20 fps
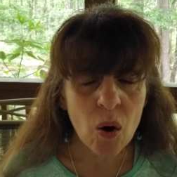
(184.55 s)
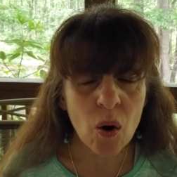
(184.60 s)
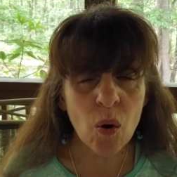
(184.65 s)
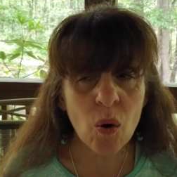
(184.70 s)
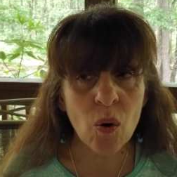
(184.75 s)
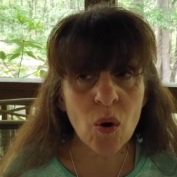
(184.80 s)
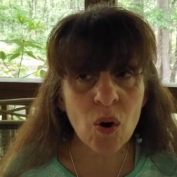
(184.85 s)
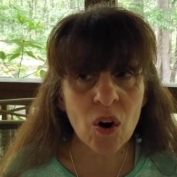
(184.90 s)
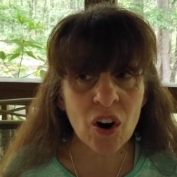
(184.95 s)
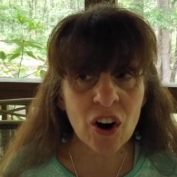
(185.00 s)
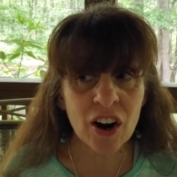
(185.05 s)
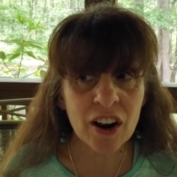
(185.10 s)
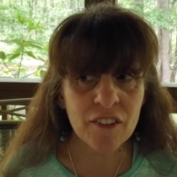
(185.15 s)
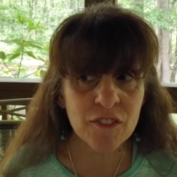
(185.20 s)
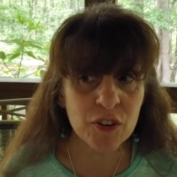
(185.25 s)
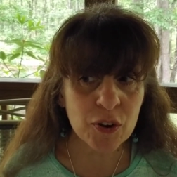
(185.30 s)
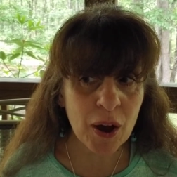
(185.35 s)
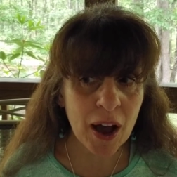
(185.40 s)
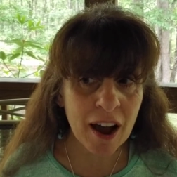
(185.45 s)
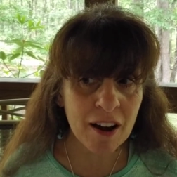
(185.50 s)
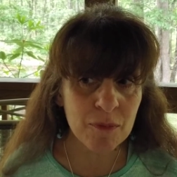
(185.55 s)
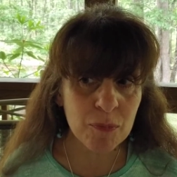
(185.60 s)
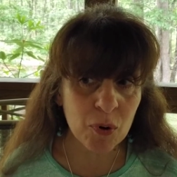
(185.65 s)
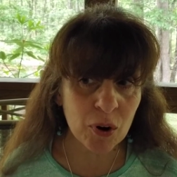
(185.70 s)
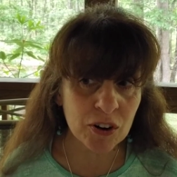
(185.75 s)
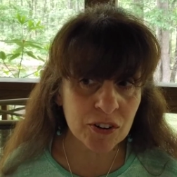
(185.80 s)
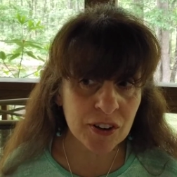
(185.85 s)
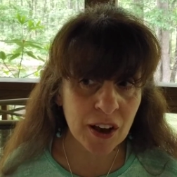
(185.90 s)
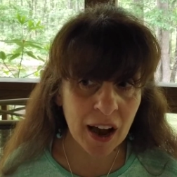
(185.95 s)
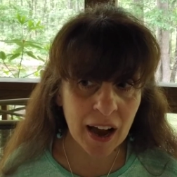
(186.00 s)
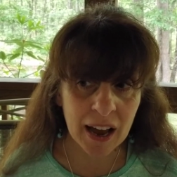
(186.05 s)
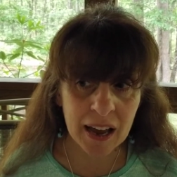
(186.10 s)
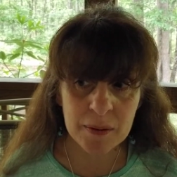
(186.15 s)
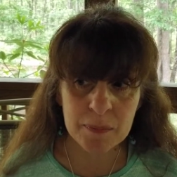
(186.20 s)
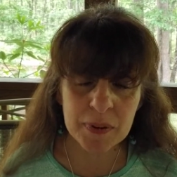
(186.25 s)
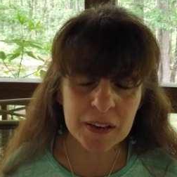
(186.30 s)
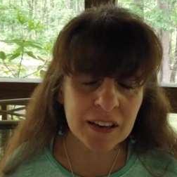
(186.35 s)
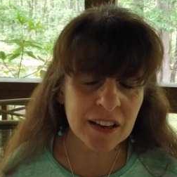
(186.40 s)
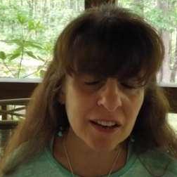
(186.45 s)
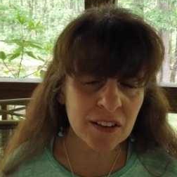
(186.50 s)
or if you have more time
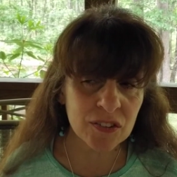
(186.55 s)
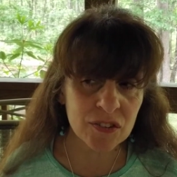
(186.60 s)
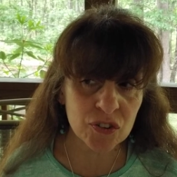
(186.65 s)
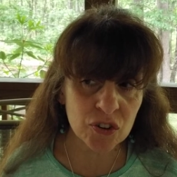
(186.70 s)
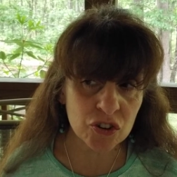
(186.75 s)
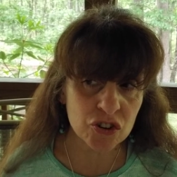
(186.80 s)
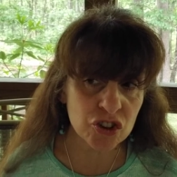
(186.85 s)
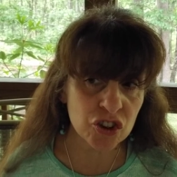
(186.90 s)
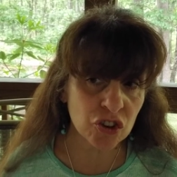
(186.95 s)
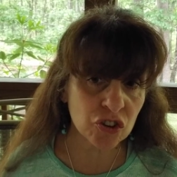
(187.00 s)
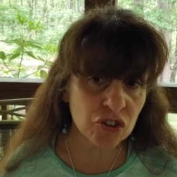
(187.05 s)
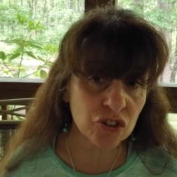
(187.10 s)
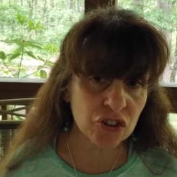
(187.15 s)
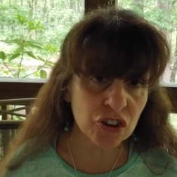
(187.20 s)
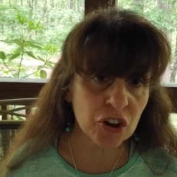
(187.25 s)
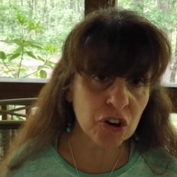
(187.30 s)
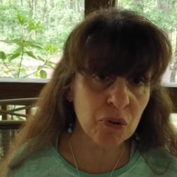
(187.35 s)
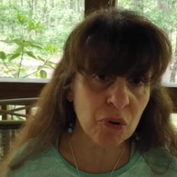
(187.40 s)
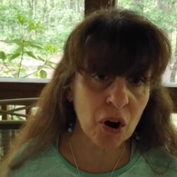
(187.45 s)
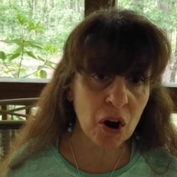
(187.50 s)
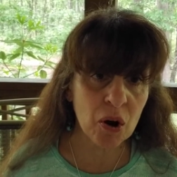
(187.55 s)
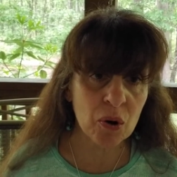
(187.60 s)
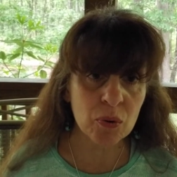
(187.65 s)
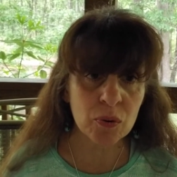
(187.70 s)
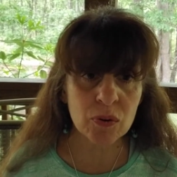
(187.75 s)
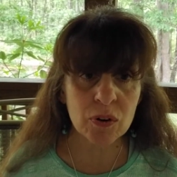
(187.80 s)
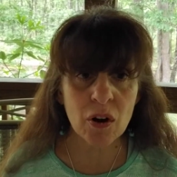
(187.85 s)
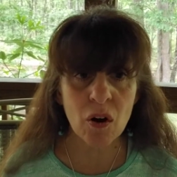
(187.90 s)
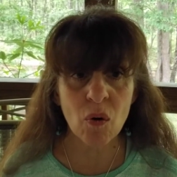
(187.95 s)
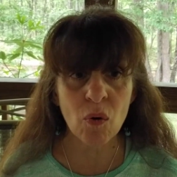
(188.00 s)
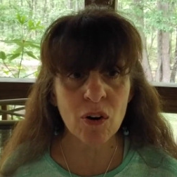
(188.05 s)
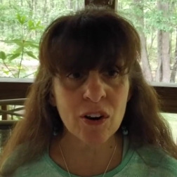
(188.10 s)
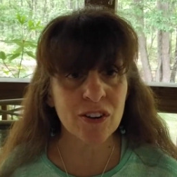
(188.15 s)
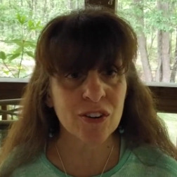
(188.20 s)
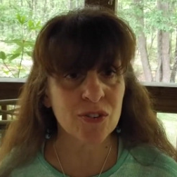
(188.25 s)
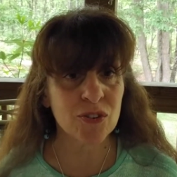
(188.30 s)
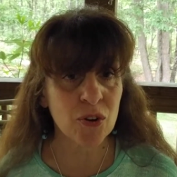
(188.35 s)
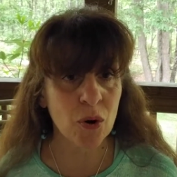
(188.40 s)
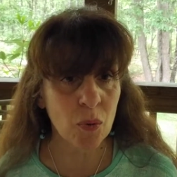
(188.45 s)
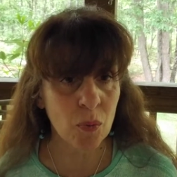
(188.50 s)
because your children are grown or
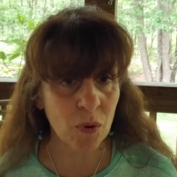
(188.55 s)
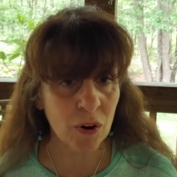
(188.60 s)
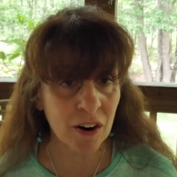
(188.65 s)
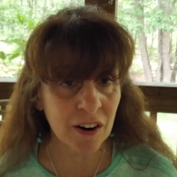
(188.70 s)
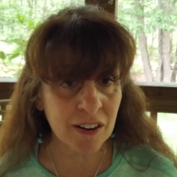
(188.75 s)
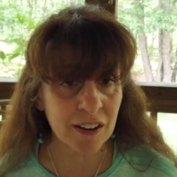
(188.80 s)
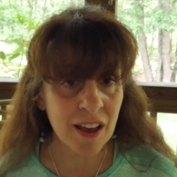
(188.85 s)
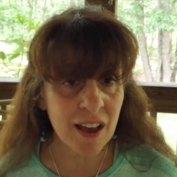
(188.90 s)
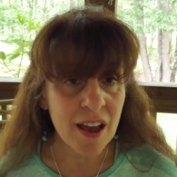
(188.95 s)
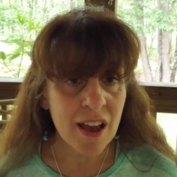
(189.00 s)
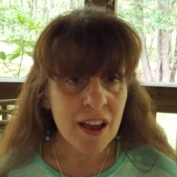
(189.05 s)
you don't work,